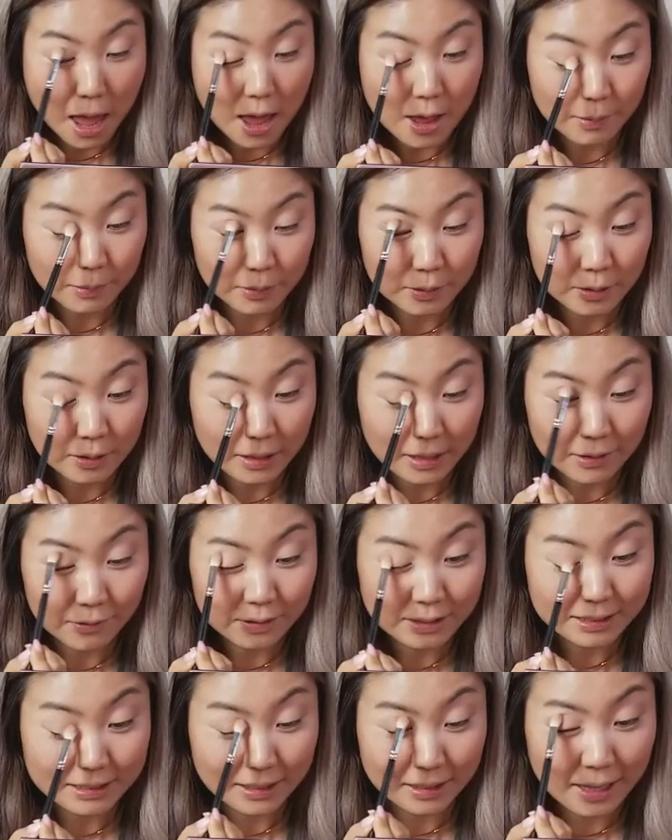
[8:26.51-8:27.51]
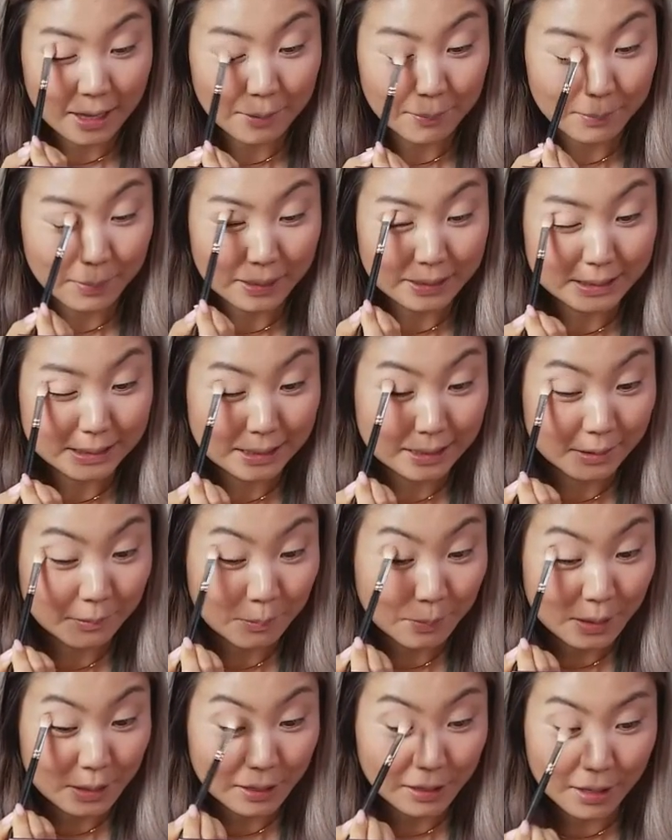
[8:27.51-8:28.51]
and give us a like button
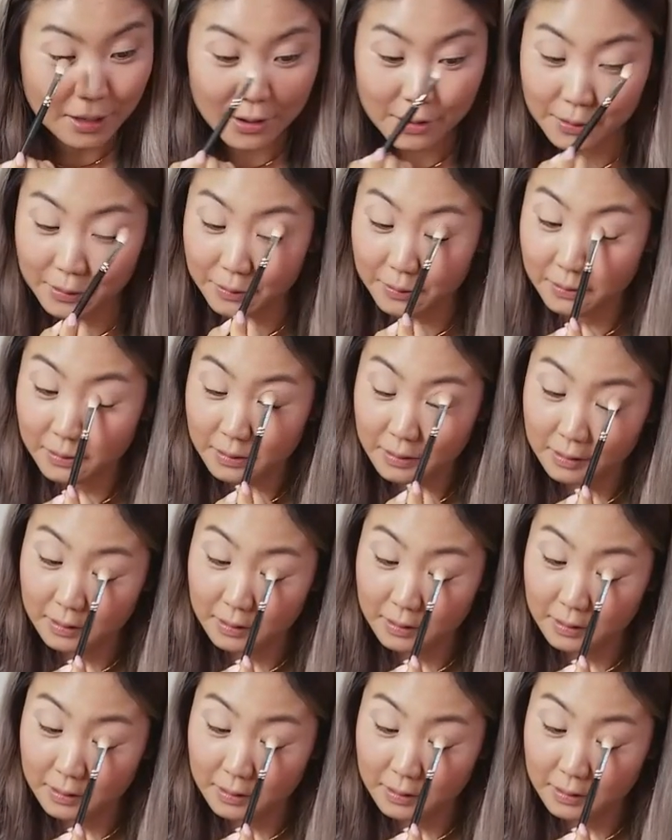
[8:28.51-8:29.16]
below.